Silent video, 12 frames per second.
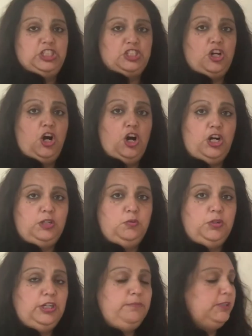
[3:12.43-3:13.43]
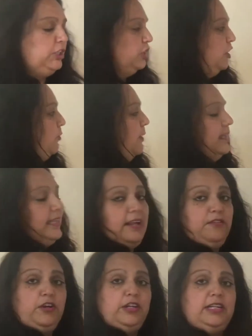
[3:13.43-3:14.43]
is a hard word, but you know what?
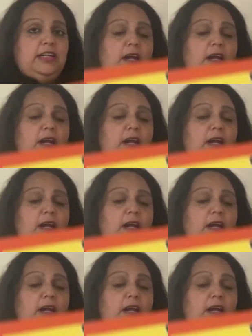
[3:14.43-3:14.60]
They've heard it